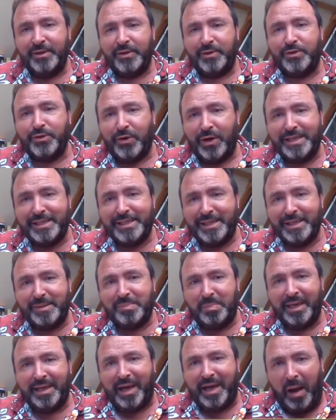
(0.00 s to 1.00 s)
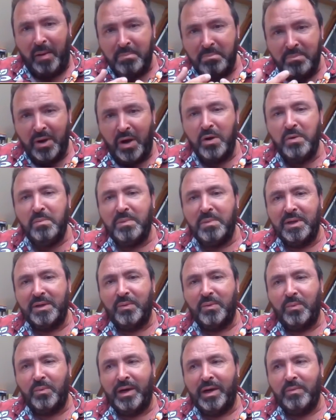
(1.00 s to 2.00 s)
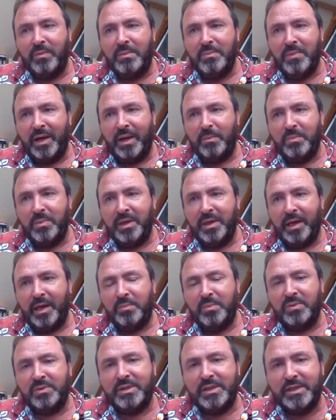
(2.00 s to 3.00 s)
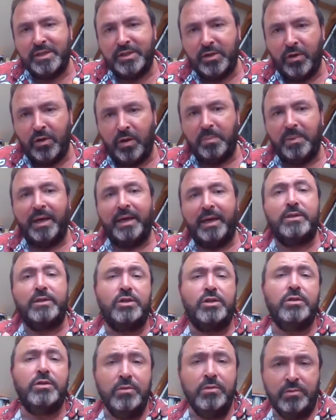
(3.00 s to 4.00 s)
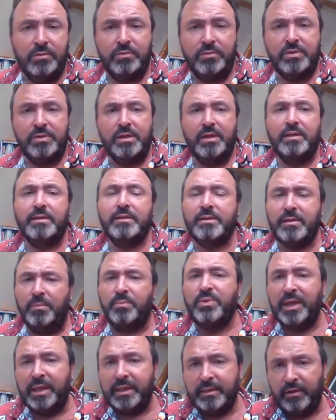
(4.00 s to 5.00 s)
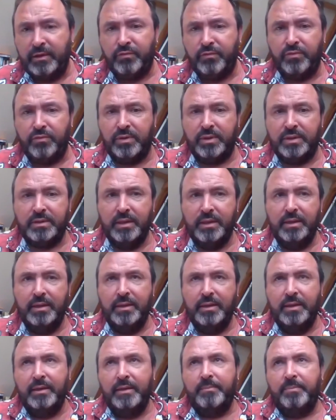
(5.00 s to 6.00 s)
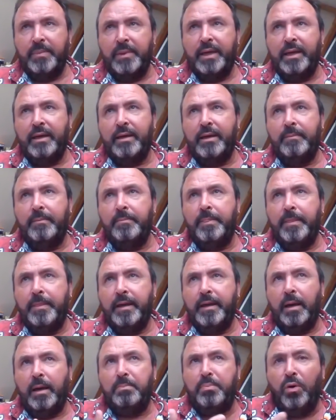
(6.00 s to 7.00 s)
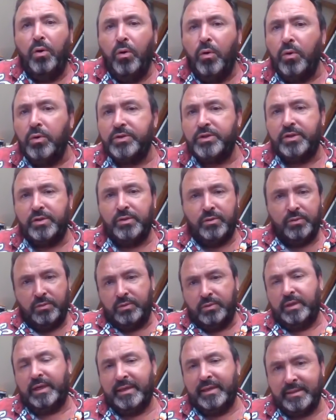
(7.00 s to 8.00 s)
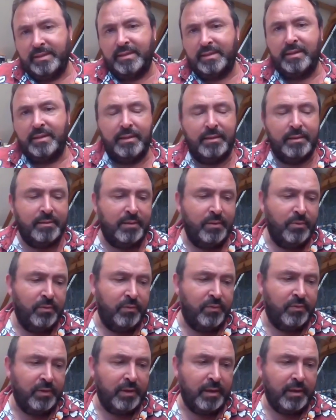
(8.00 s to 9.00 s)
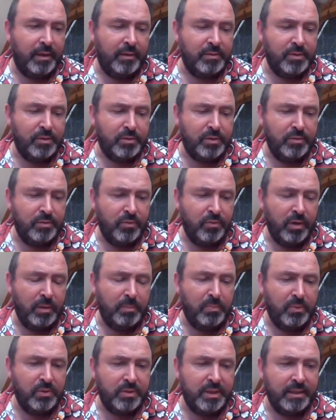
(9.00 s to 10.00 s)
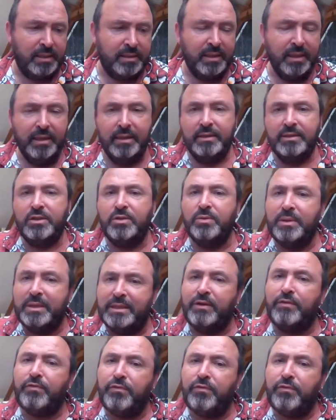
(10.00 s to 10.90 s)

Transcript: You know, crisis being a moment where we might be able to stop and choose something different. A portal, as the author Aaron Dottie Roy put it, to a